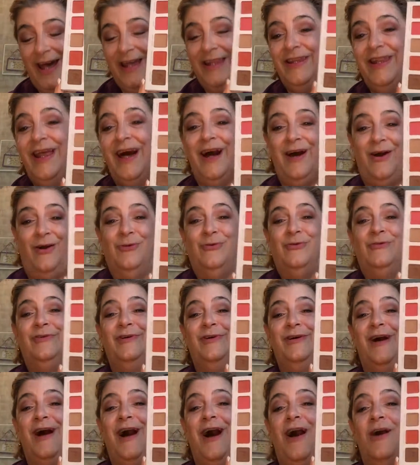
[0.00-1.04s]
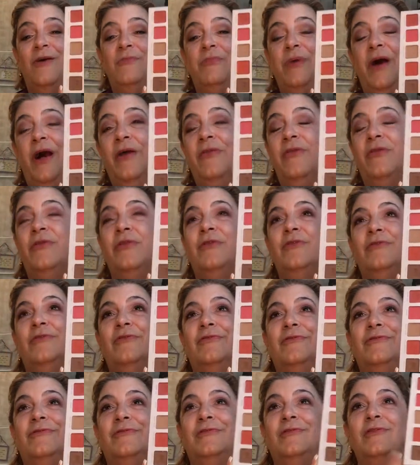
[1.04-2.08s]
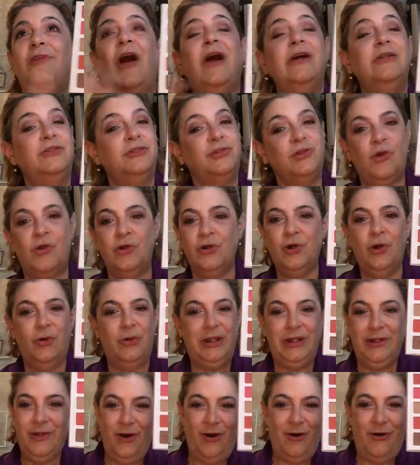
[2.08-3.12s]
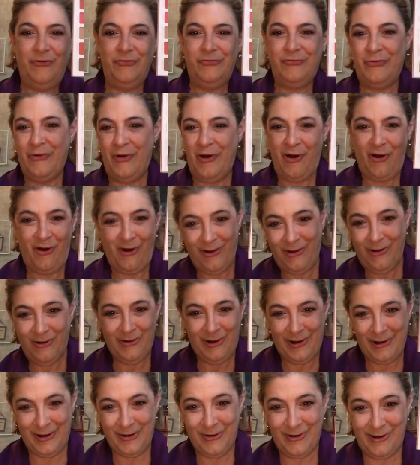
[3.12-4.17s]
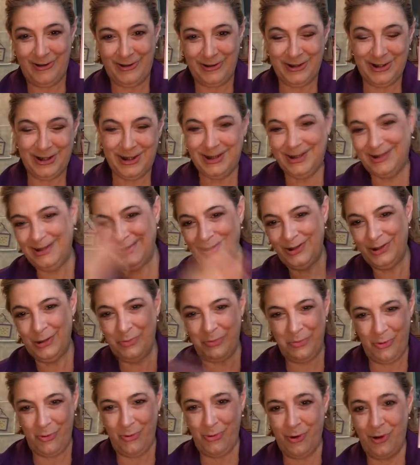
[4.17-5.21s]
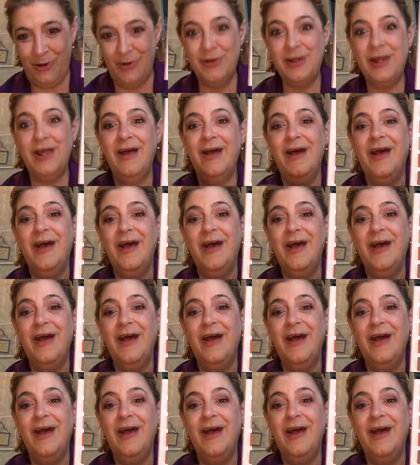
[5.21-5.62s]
Now, I bet lights are going off all across the board.